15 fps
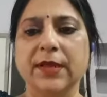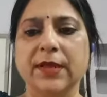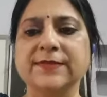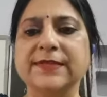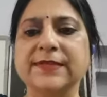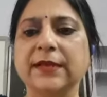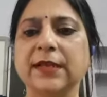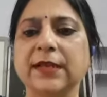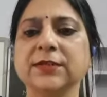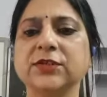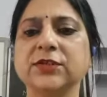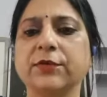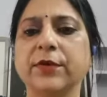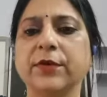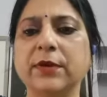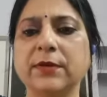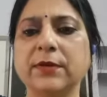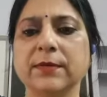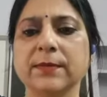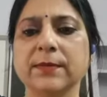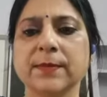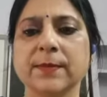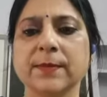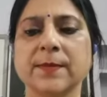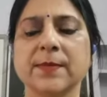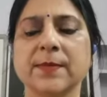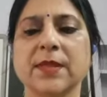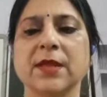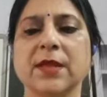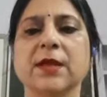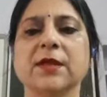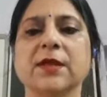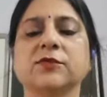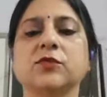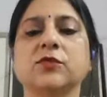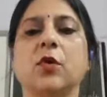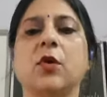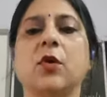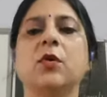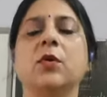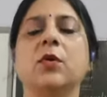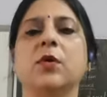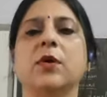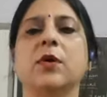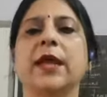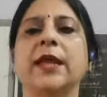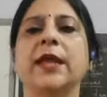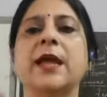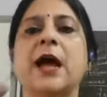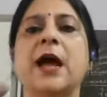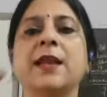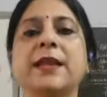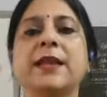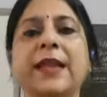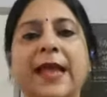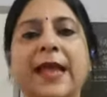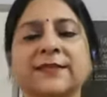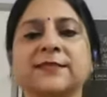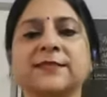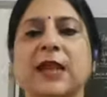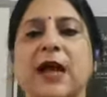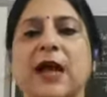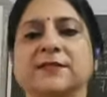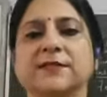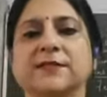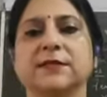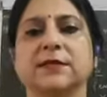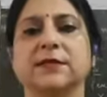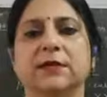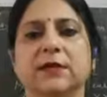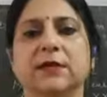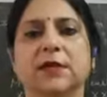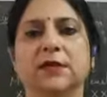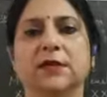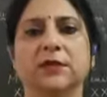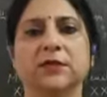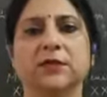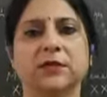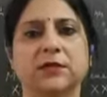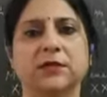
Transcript: Is that clear, children? Ma'am, the, so, the down part of the board class, is not visible.